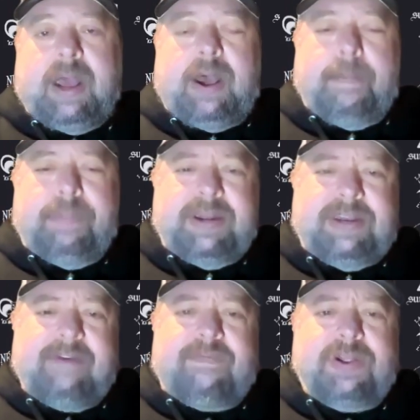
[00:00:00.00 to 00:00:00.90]
The
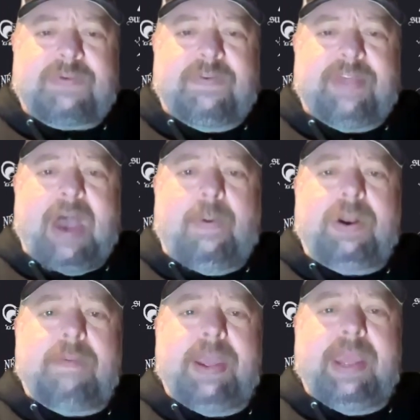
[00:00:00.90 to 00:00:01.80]
difference for that
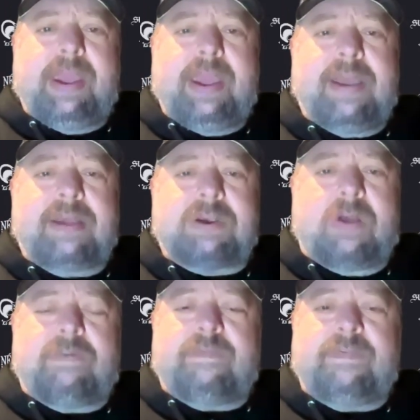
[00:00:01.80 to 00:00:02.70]
one to me is
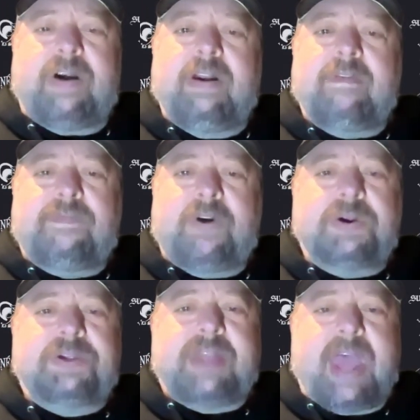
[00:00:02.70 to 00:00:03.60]
on the very
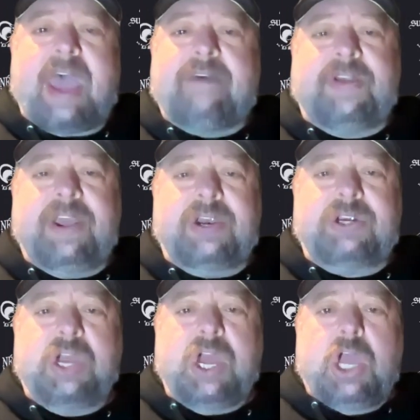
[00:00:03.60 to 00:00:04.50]
first half inch,